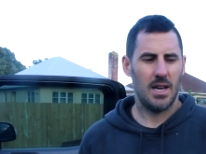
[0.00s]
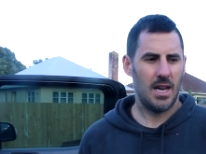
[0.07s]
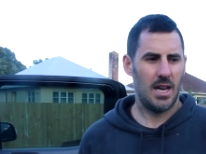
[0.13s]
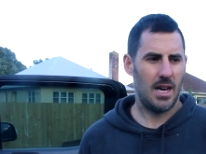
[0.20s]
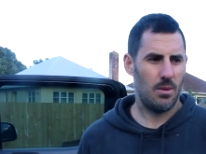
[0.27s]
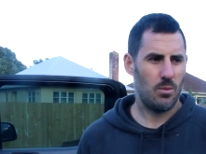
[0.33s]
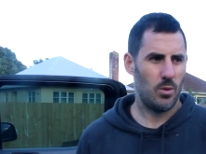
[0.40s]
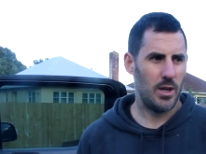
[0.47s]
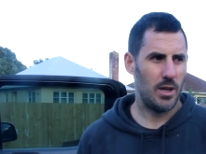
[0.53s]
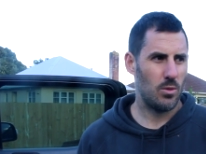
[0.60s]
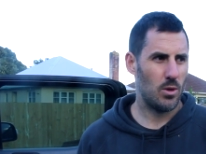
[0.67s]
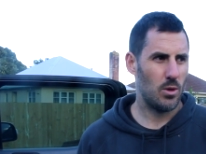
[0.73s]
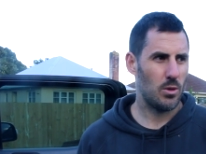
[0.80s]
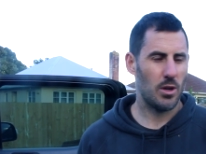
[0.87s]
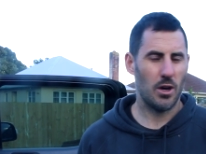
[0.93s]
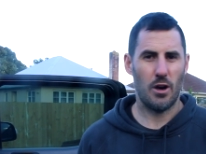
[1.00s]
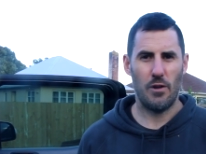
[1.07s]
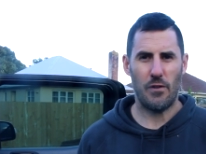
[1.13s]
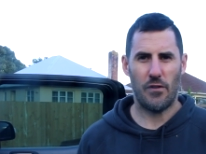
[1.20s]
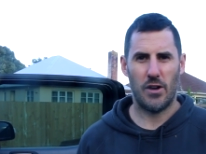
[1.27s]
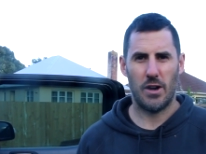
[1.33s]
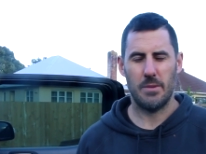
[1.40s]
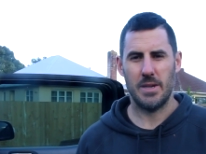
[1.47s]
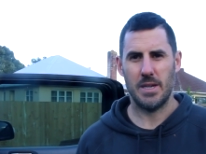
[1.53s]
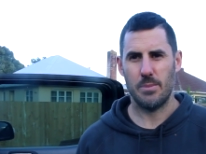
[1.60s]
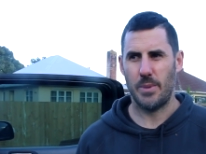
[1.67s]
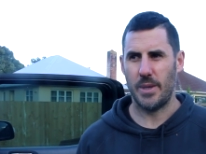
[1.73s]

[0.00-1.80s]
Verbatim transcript: and we will go from it